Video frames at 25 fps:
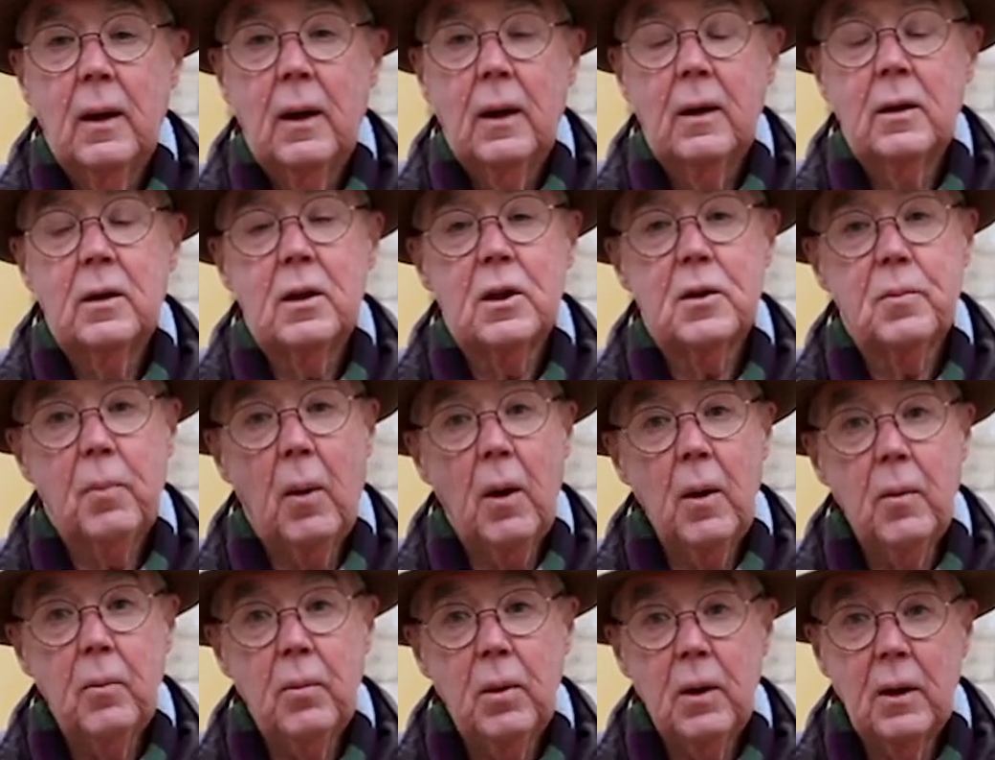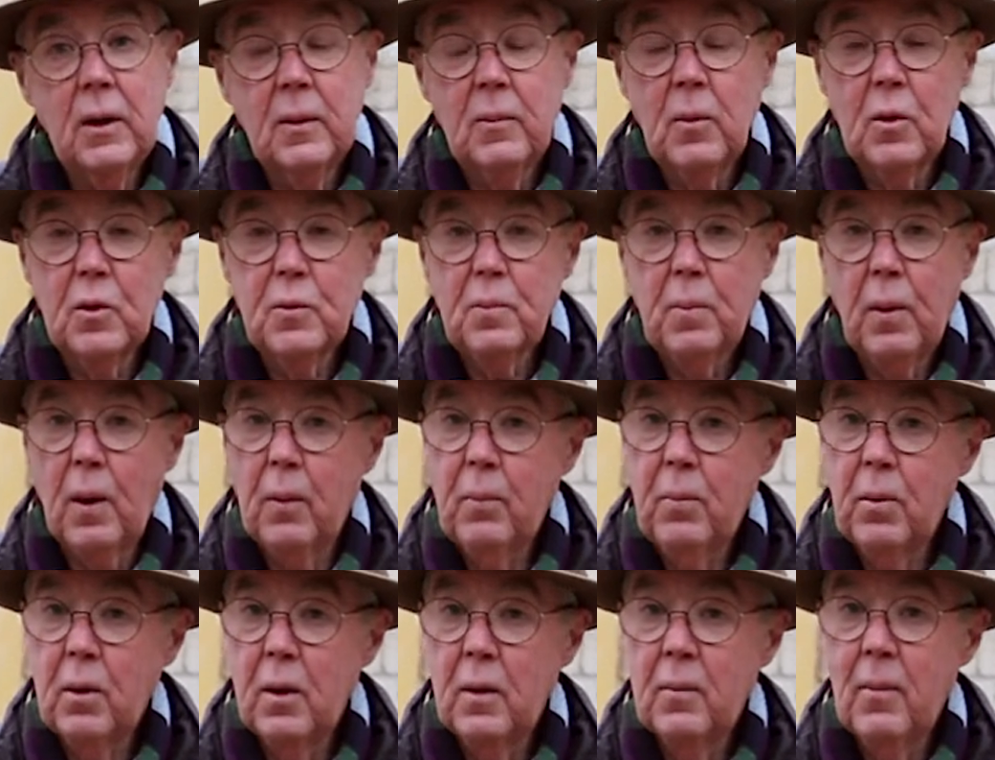And despite being the most
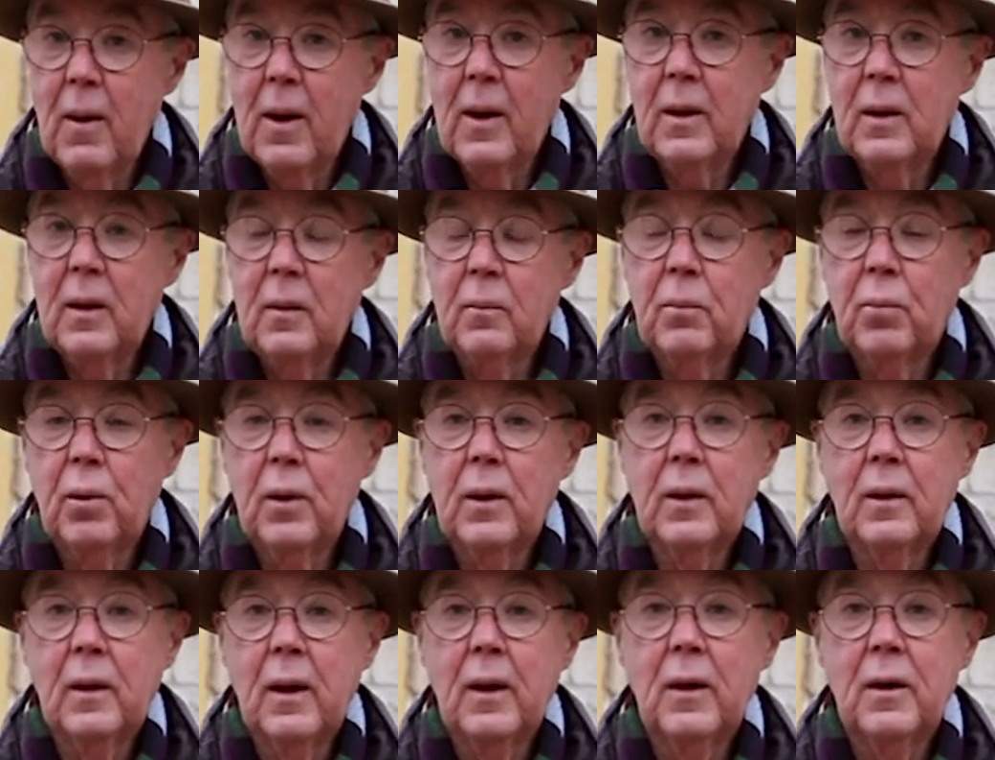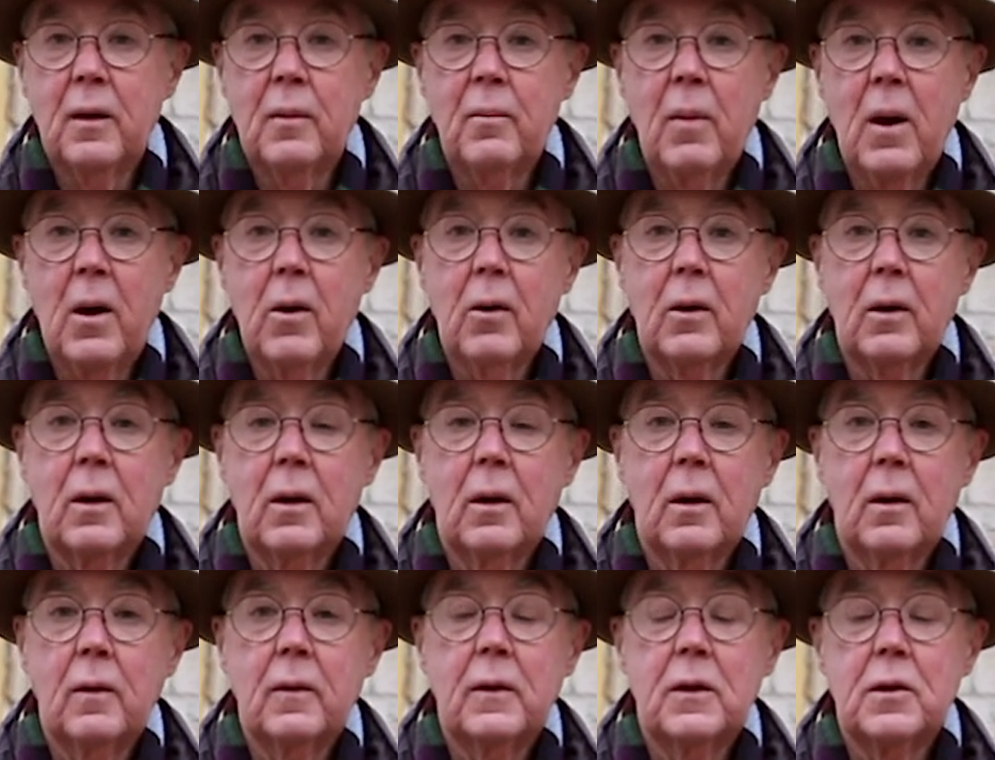popular man in Britain and
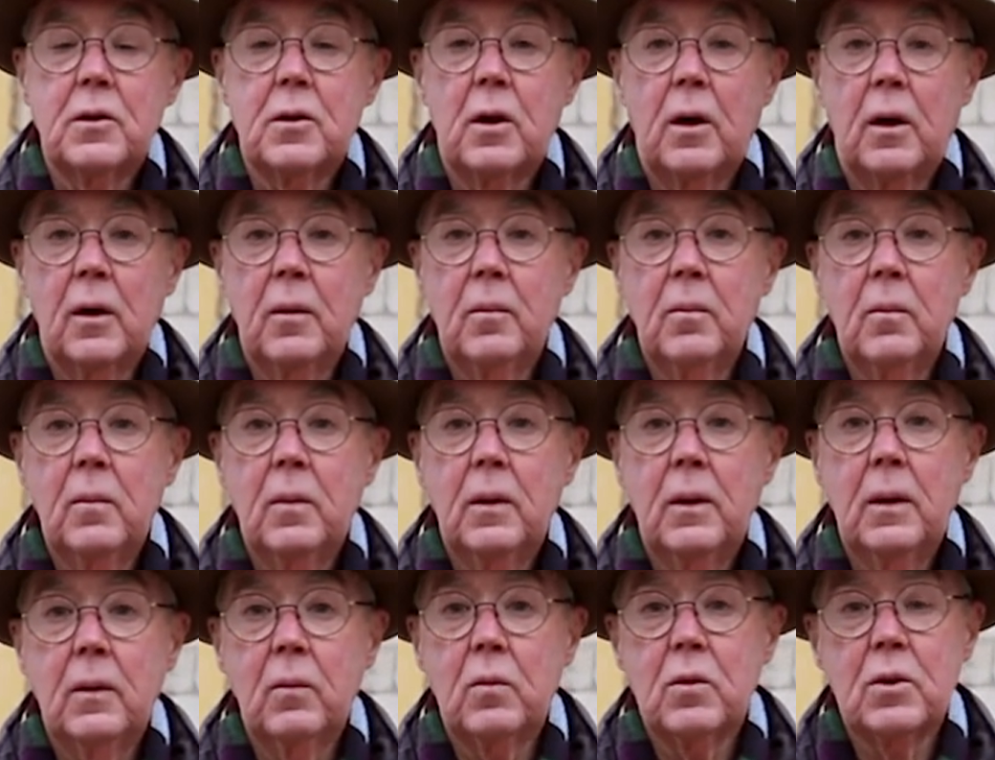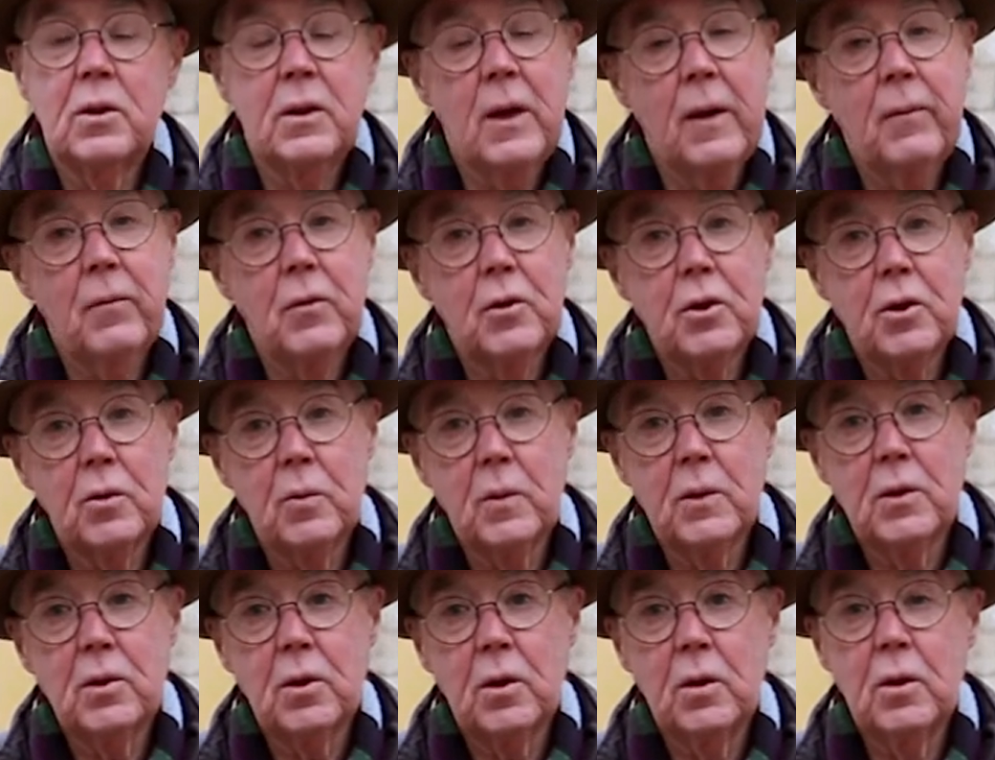America at the time, he was never to
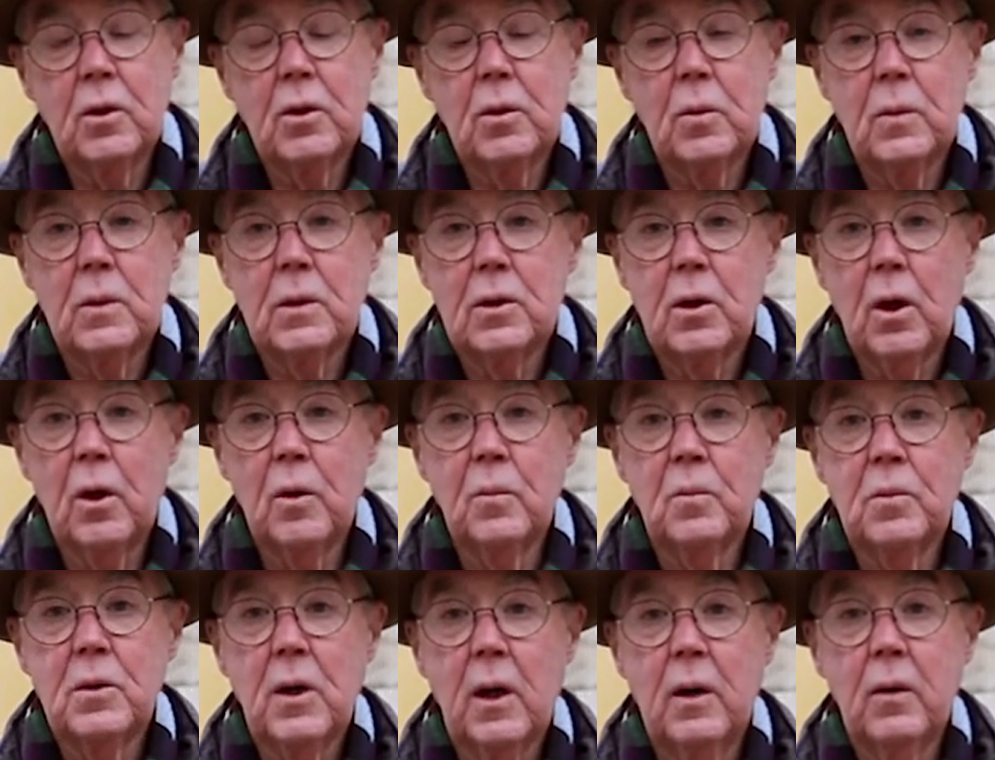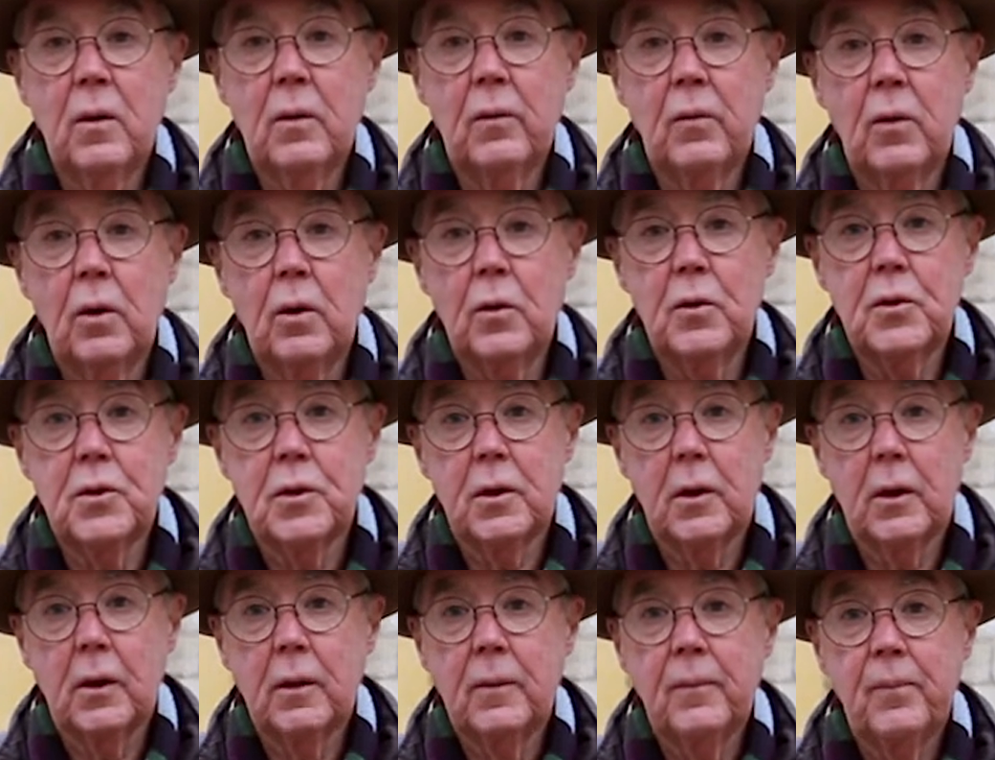return to his hometown of
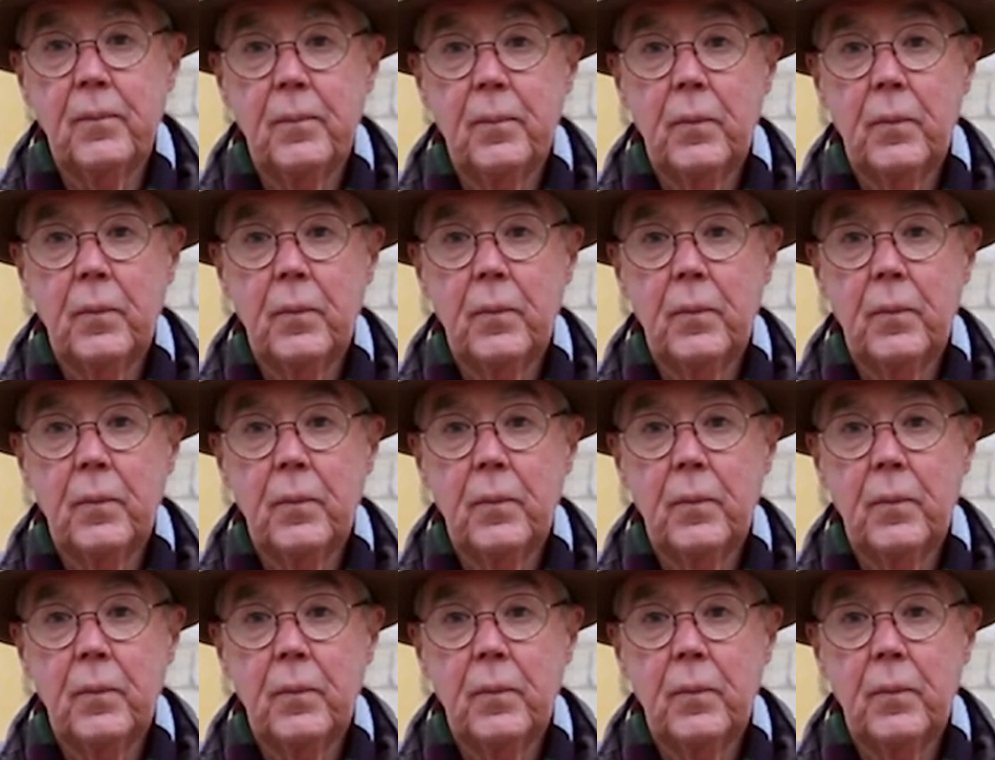Gloucester